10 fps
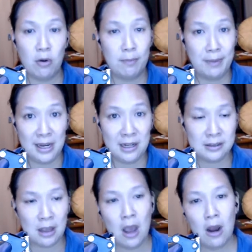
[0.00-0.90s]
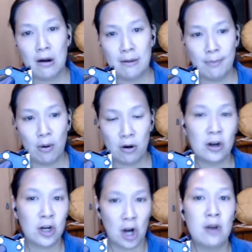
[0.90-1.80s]
piece or
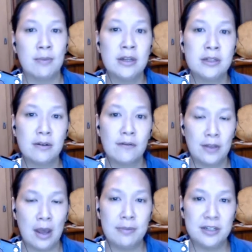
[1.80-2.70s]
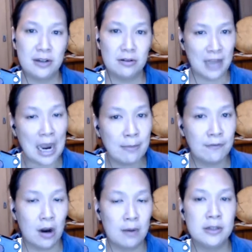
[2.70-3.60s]
per garment for that particular type of
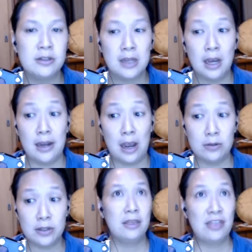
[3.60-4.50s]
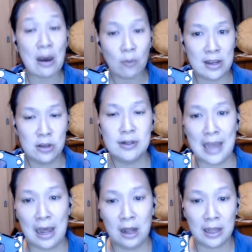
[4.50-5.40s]
garment to cut out. That way you can
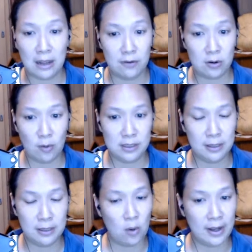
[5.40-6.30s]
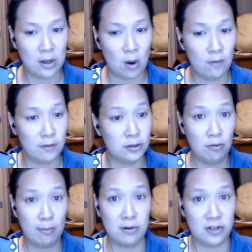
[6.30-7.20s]
tell if you're going to be going over
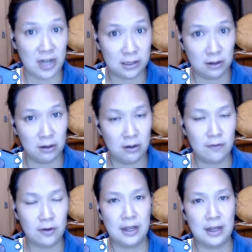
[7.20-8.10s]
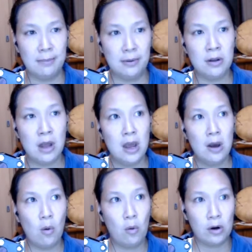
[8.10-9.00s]
to a projector, for example,
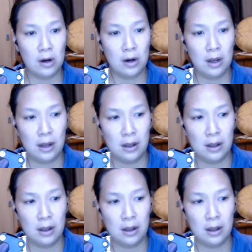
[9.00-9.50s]
or